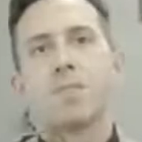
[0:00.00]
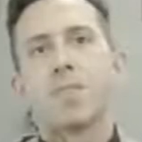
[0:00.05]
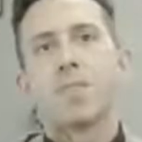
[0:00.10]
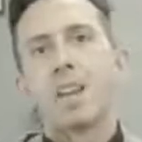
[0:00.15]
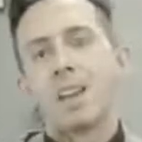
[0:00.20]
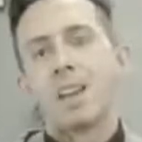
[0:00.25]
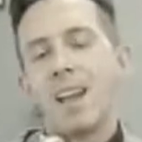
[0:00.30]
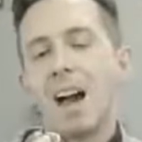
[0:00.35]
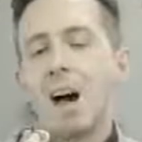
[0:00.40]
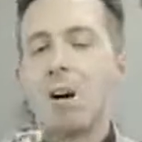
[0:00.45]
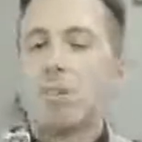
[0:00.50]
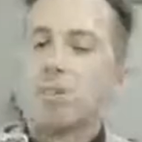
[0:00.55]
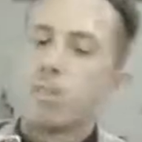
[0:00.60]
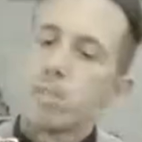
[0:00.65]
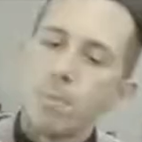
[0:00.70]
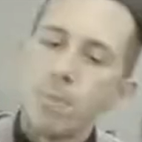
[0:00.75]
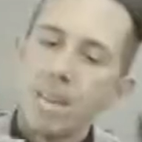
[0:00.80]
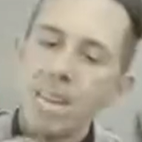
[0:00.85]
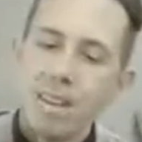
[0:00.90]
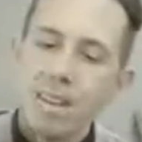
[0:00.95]
Now, to
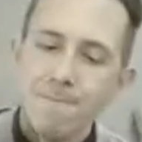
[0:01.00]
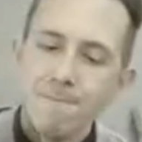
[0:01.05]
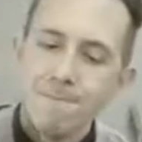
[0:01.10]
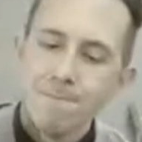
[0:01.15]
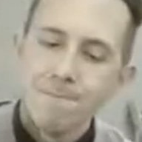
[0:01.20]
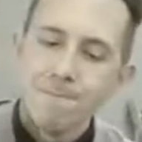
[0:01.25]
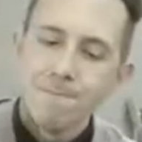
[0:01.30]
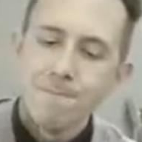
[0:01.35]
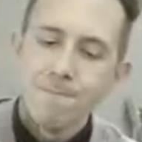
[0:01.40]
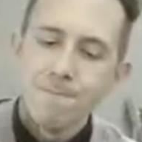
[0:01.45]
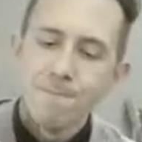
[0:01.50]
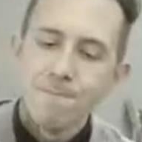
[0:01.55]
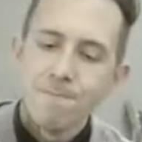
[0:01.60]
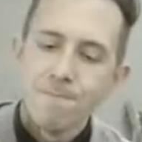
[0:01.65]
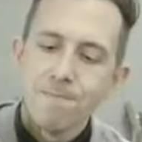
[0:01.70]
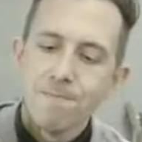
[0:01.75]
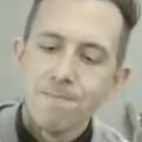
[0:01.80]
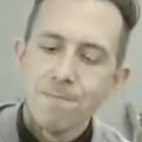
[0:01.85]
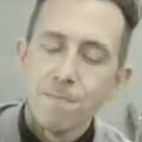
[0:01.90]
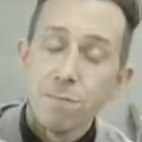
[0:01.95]
me,
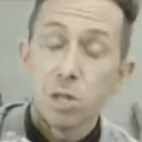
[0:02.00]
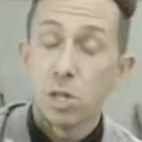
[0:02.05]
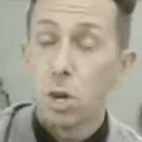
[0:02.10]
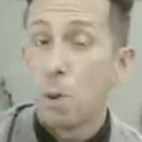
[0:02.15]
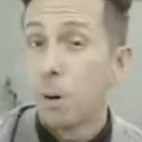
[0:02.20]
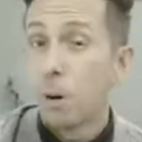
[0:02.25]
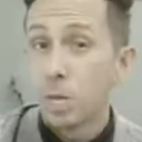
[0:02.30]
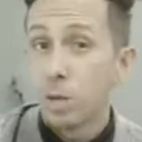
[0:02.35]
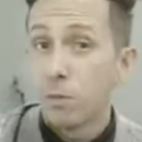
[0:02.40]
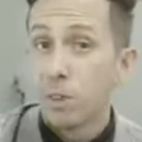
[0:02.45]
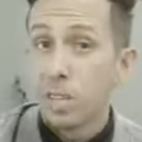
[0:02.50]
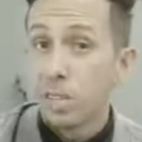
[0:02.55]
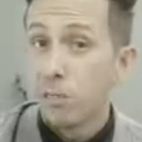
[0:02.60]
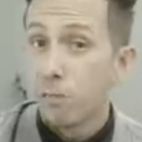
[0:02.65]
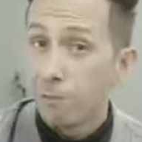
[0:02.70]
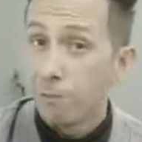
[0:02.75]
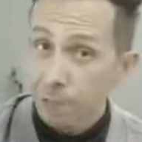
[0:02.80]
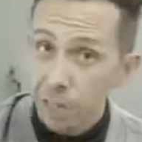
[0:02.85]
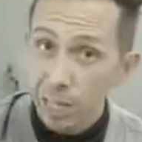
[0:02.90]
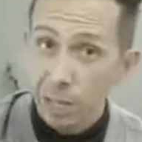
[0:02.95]
so much of it is
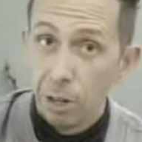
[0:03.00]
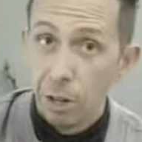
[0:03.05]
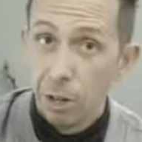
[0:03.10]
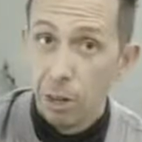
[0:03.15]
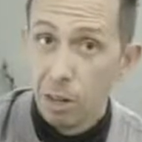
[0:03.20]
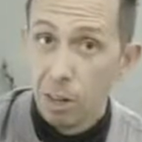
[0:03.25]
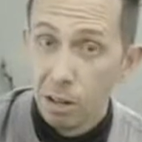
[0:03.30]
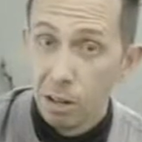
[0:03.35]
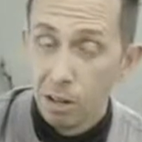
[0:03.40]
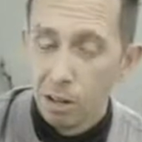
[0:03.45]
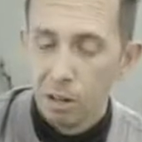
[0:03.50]
feel,